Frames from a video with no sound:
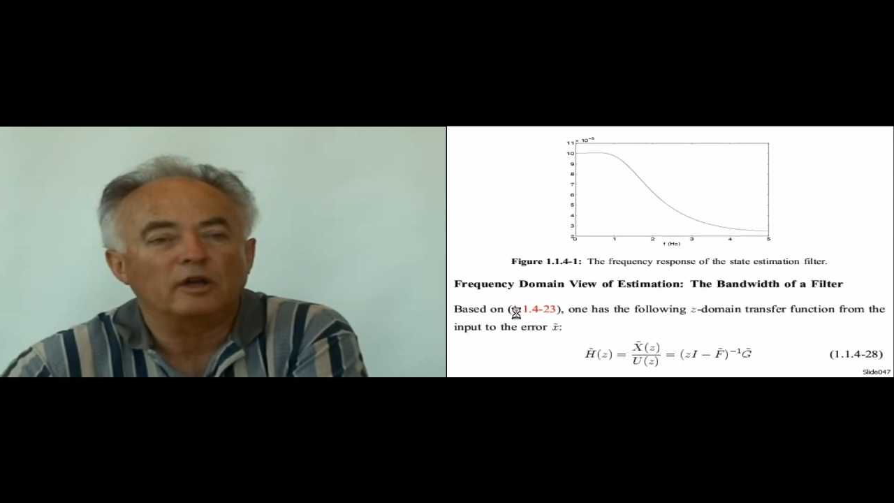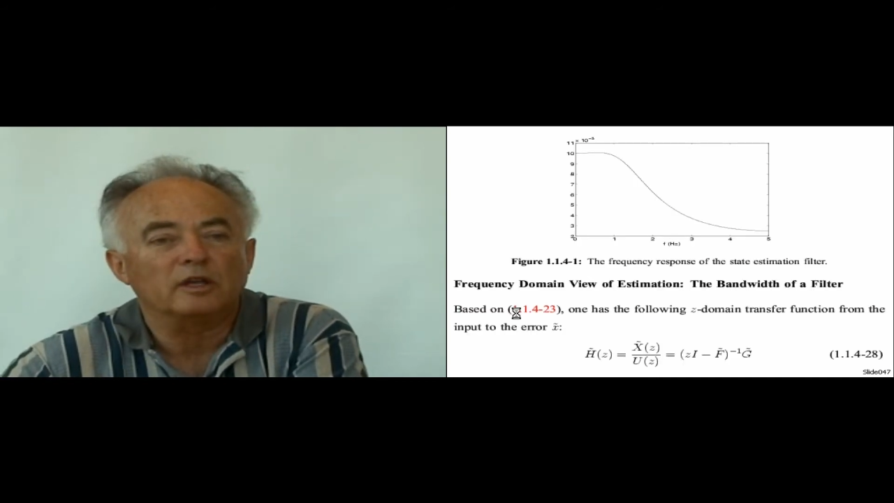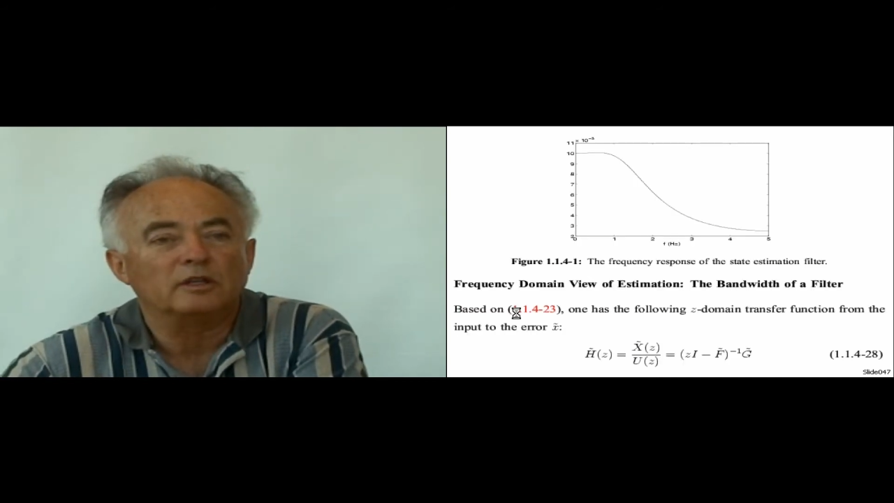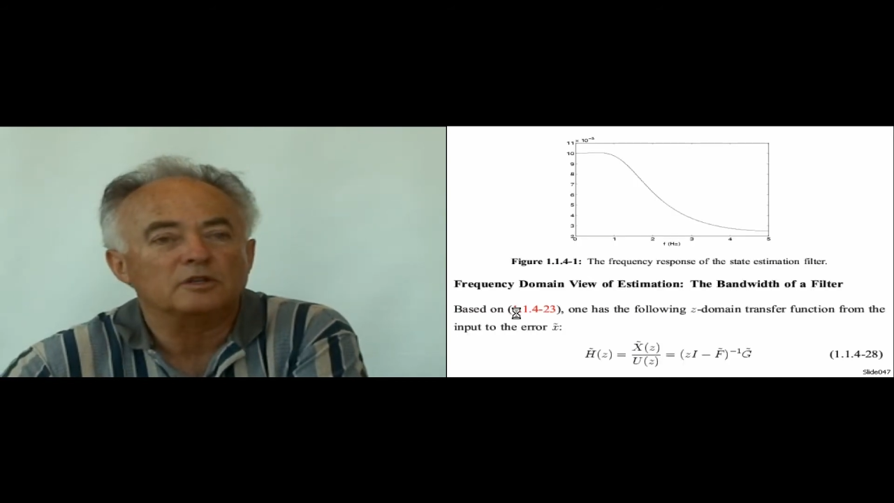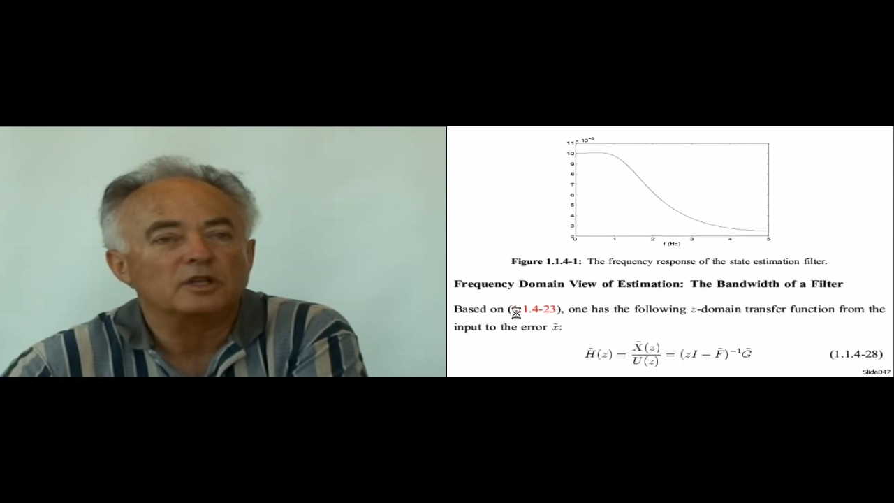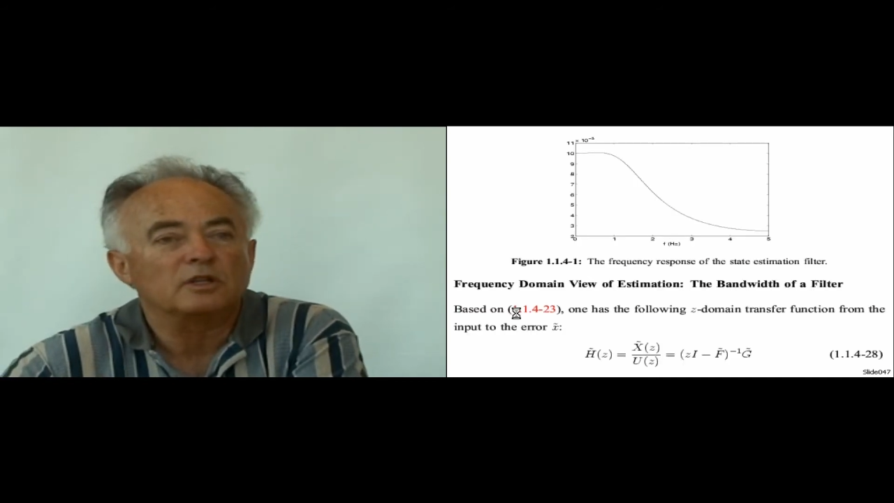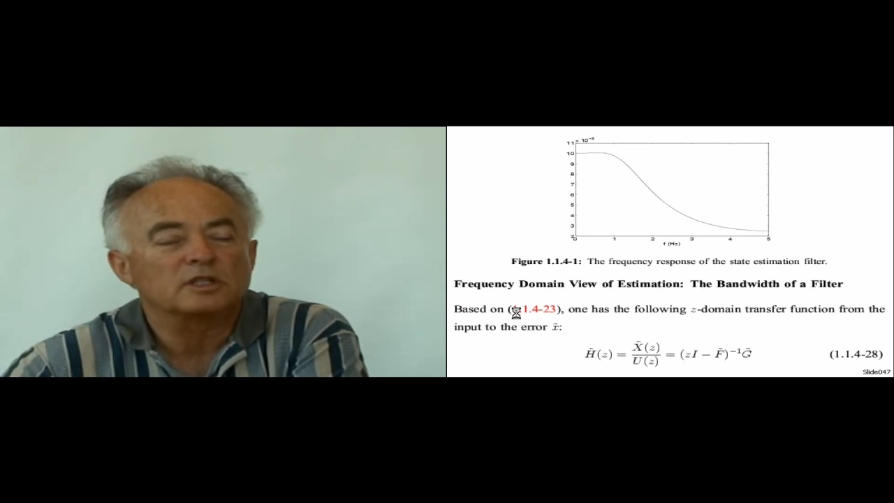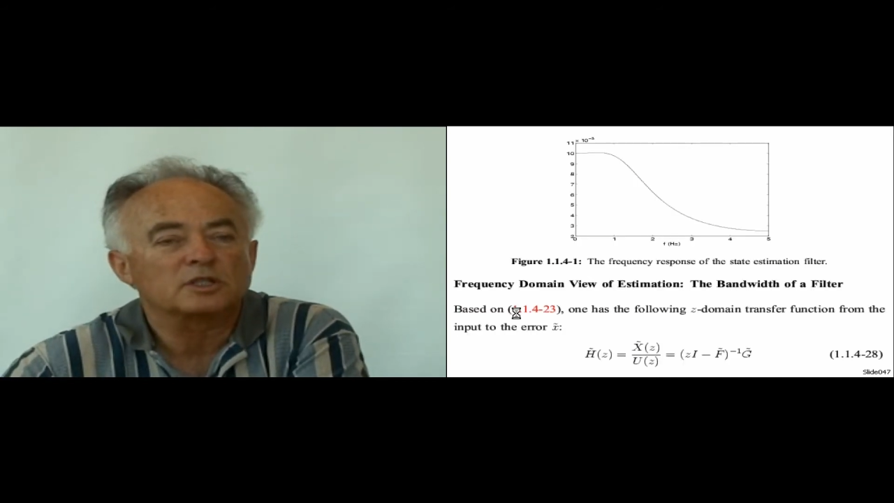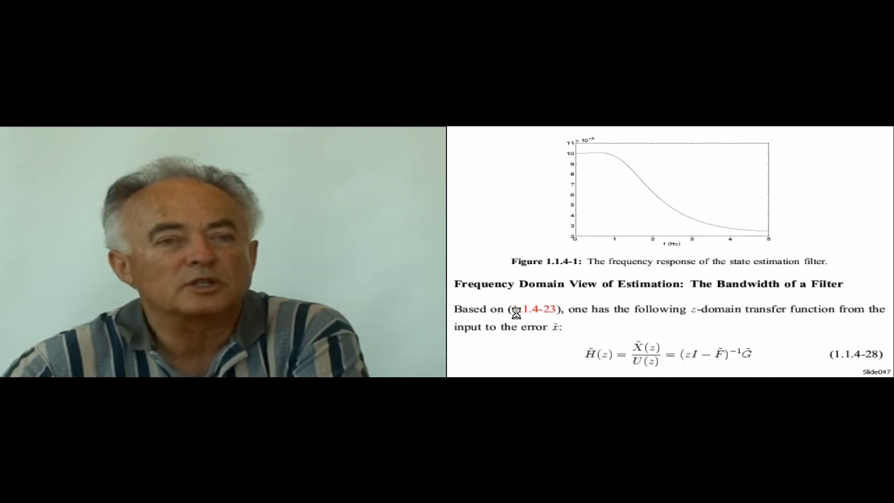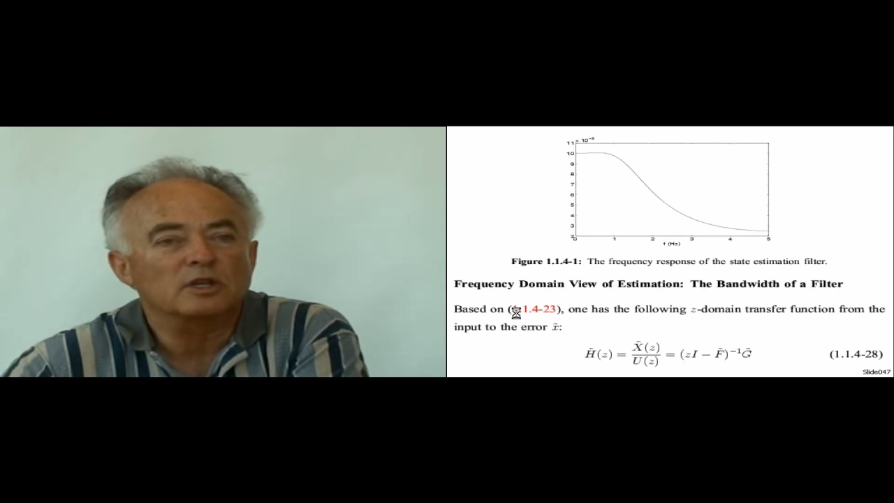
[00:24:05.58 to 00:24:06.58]
it is
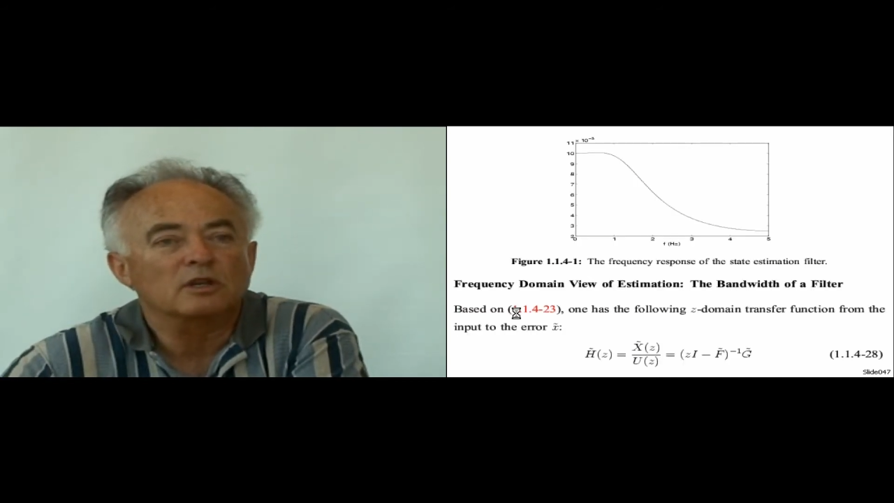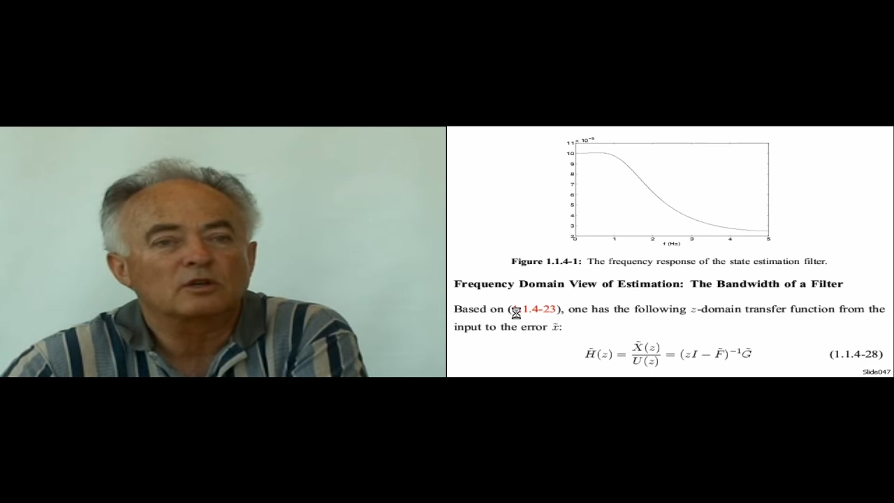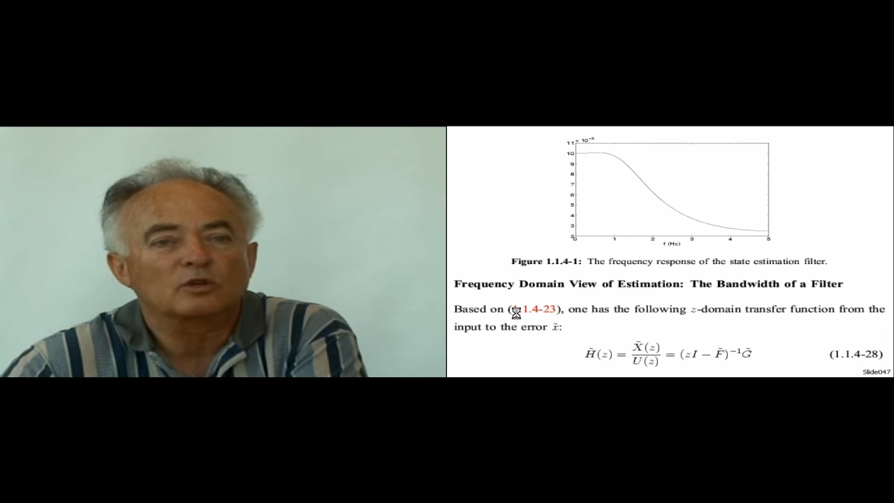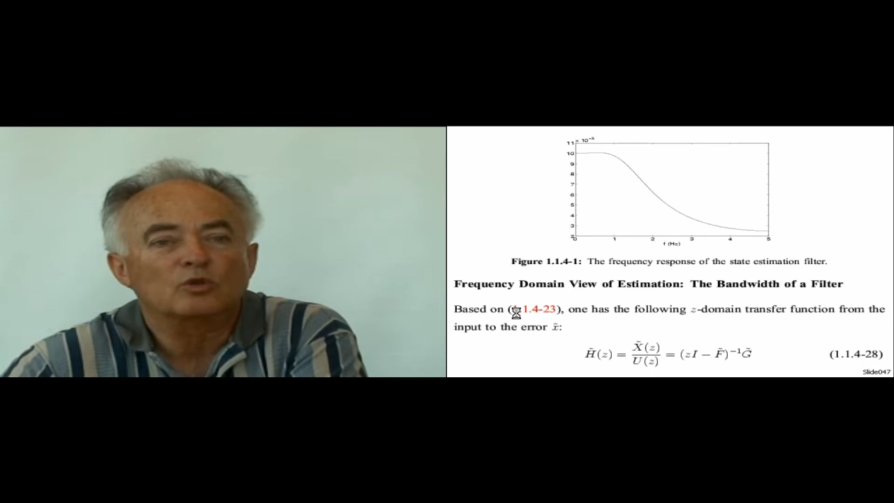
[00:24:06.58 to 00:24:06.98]
interesting